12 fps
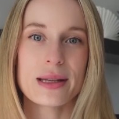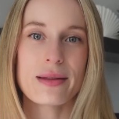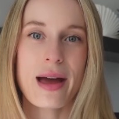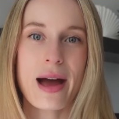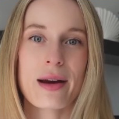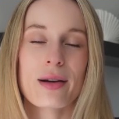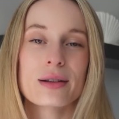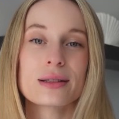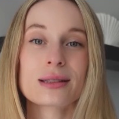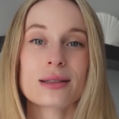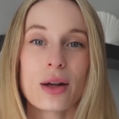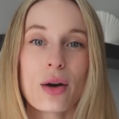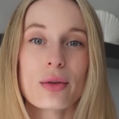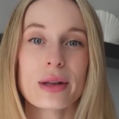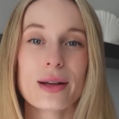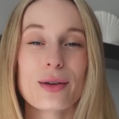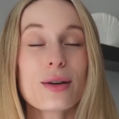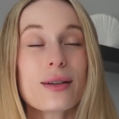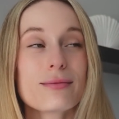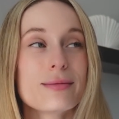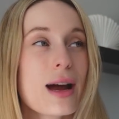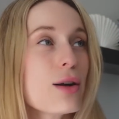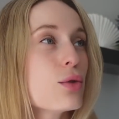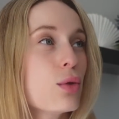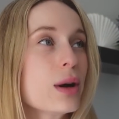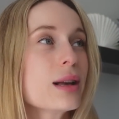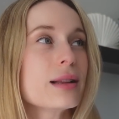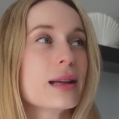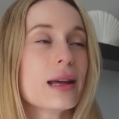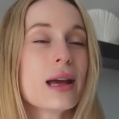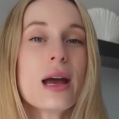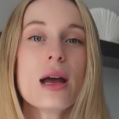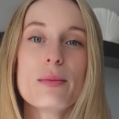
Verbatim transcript: that are slowly or now quickly